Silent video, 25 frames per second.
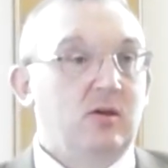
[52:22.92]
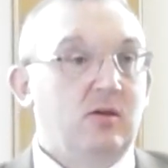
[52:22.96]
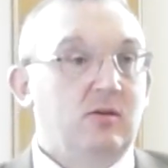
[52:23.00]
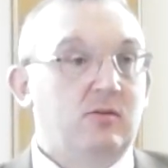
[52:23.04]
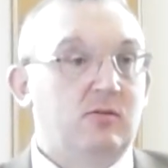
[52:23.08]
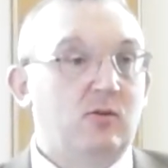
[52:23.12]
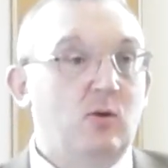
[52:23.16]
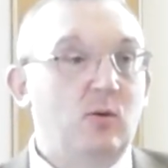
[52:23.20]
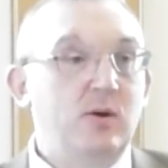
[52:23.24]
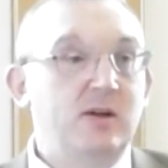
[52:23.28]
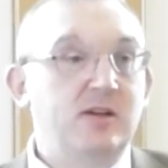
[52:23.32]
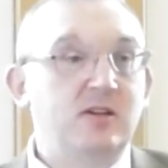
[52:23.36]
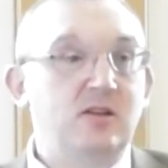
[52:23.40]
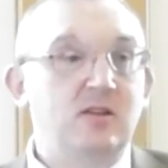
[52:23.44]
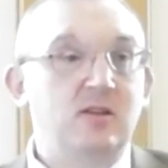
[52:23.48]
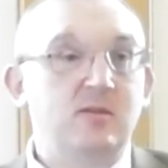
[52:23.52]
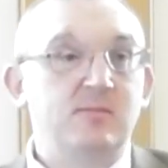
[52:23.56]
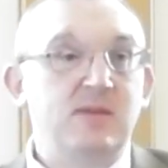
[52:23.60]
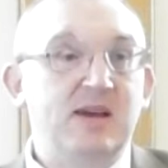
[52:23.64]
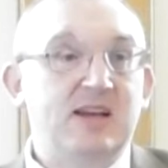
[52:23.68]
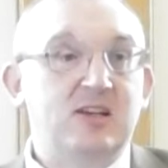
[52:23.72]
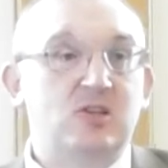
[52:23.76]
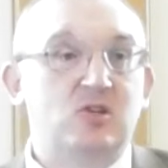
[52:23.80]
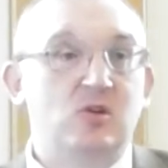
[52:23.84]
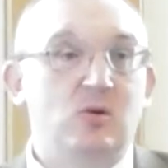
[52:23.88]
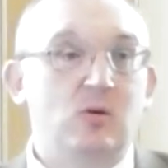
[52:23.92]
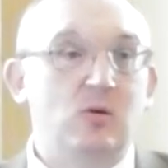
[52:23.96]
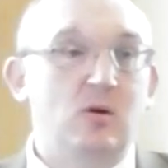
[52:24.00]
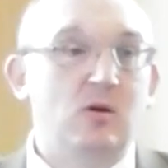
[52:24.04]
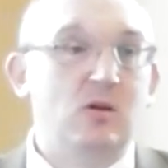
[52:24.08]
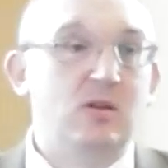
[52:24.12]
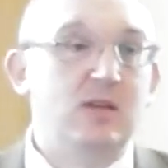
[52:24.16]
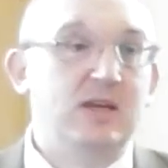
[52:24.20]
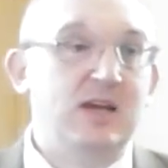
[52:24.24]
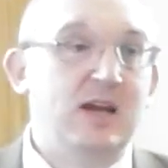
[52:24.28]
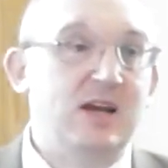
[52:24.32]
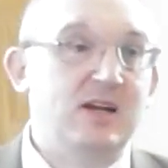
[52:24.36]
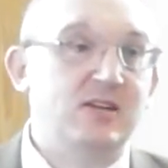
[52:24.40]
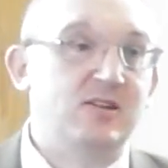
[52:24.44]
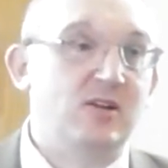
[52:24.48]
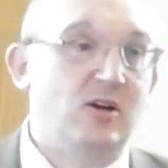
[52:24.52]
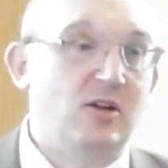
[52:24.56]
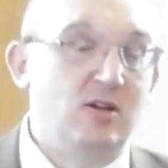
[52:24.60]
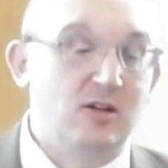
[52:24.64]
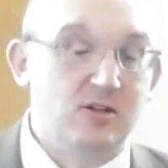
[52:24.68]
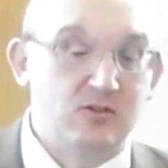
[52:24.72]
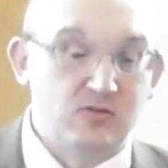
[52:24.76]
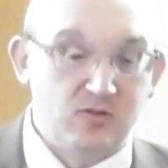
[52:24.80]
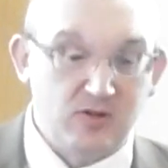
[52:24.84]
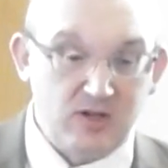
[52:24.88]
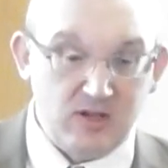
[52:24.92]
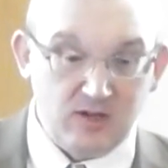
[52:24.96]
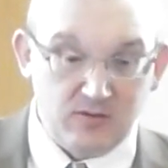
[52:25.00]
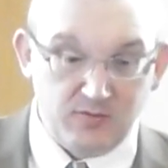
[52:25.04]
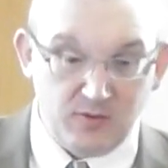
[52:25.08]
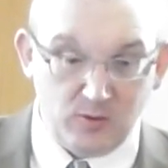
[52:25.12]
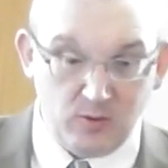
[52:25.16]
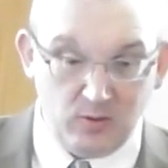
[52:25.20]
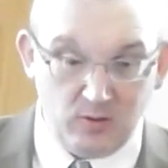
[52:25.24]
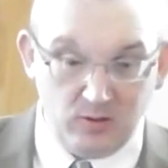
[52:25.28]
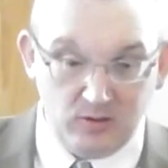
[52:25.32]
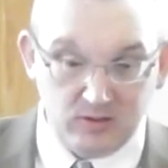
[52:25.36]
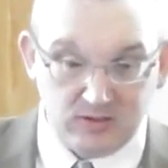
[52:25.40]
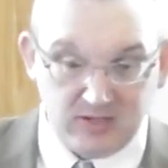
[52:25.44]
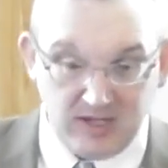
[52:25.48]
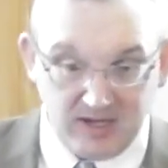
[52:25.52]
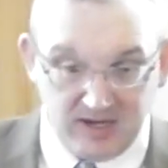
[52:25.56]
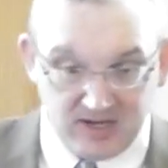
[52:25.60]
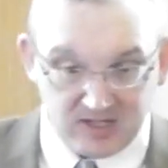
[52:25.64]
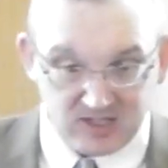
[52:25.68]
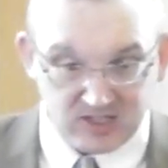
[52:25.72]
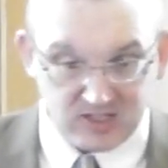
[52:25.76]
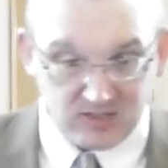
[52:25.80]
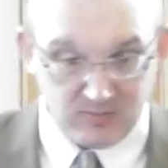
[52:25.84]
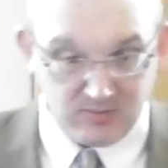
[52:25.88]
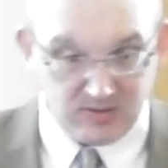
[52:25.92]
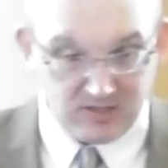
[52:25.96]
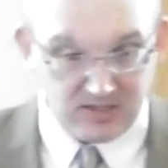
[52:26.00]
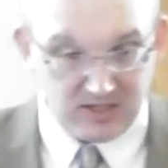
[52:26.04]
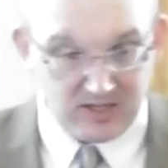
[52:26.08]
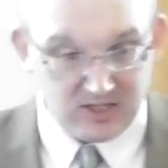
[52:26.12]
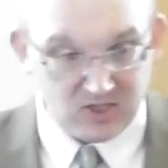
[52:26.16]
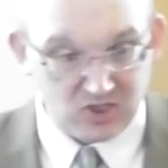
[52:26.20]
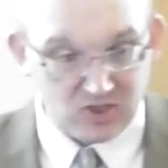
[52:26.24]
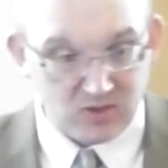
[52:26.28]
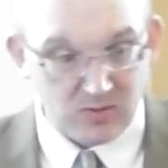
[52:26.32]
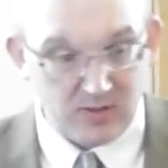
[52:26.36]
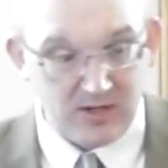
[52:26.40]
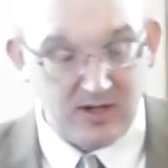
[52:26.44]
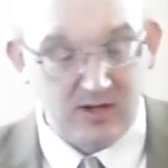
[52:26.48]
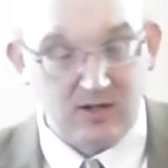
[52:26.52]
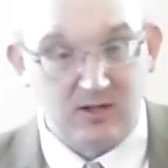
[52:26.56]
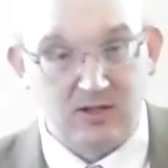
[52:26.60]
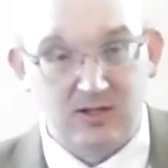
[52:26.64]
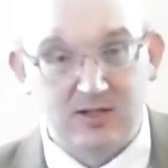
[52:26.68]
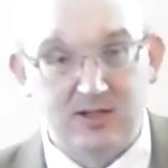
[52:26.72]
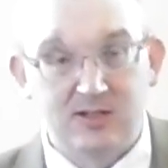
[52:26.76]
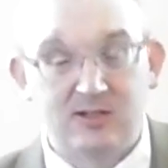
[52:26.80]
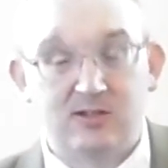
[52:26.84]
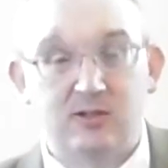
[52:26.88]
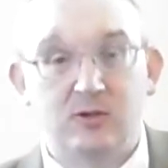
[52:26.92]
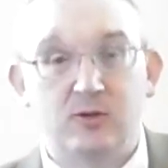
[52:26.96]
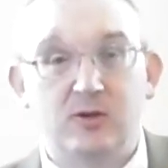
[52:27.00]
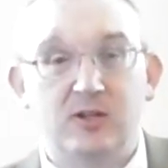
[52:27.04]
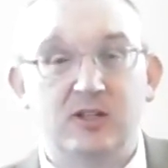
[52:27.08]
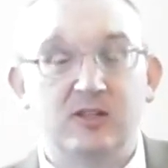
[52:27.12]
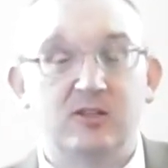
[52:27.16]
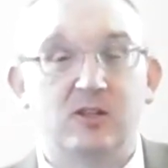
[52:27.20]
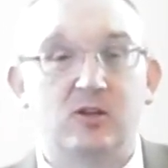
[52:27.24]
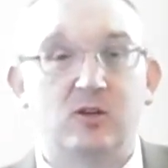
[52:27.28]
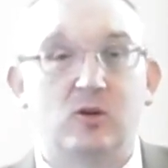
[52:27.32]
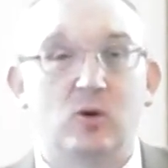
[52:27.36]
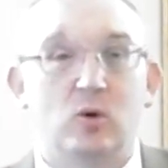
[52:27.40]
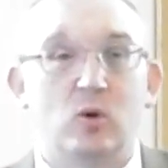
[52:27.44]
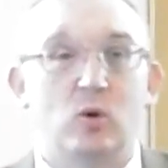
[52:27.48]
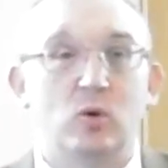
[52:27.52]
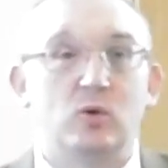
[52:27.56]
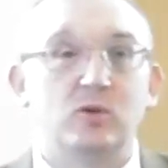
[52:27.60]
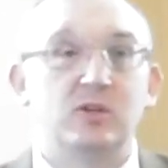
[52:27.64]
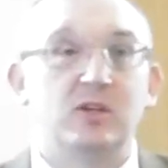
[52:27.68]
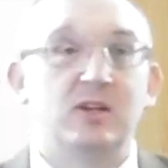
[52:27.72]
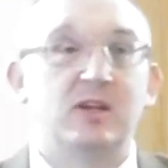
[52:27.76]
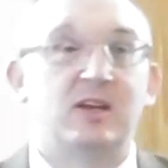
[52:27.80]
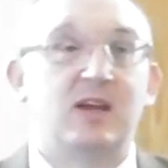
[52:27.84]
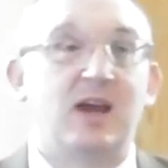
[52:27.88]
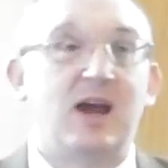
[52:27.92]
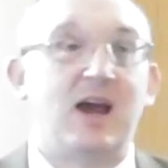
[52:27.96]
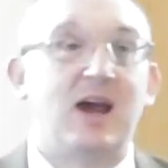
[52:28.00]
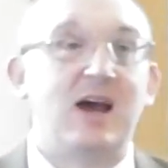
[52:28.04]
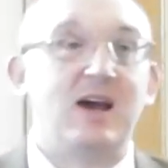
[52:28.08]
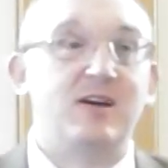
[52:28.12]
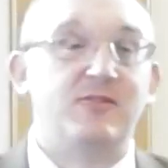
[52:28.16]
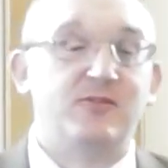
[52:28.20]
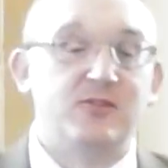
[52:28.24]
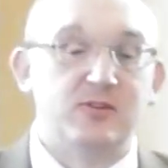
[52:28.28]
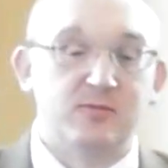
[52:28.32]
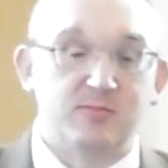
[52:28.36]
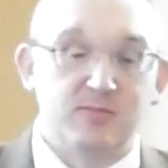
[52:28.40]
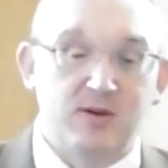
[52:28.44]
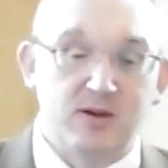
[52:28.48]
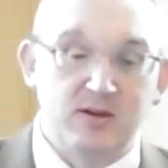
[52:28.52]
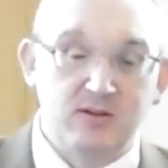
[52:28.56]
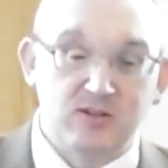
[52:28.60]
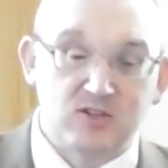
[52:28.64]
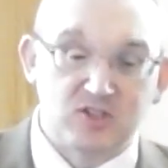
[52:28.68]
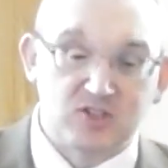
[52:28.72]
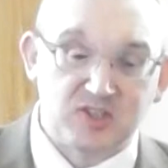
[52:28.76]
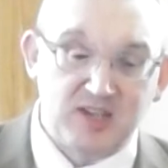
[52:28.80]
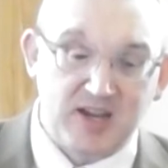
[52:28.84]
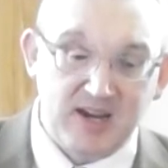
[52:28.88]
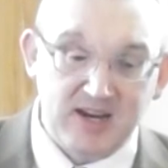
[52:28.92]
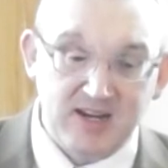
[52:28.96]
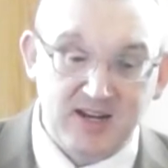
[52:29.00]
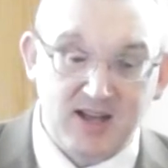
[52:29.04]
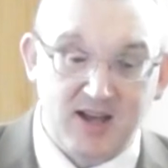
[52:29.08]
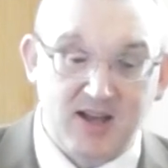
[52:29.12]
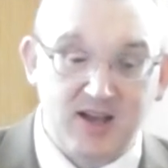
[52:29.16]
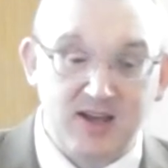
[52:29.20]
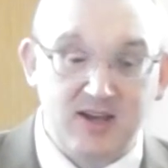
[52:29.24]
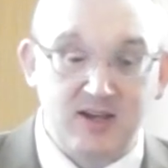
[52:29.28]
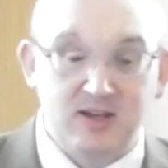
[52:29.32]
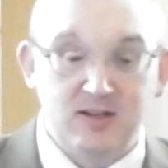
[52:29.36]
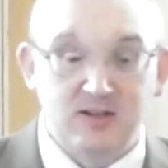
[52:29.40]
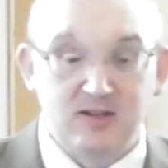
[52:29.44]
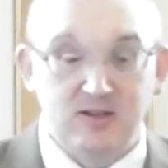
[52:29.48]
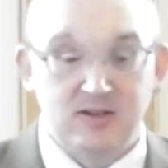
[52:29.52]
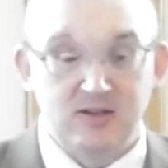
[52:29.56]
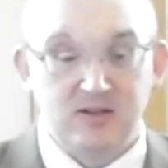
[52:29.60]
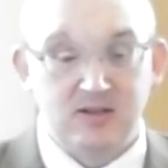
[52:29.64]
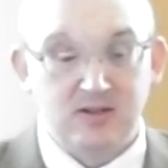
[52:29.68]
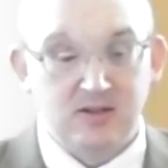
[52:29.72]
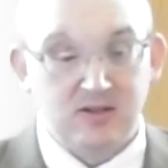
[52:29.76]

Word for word: Throw into the mix all the idolatry of Old Testament Israel, including the golden calf at Mount Sinai,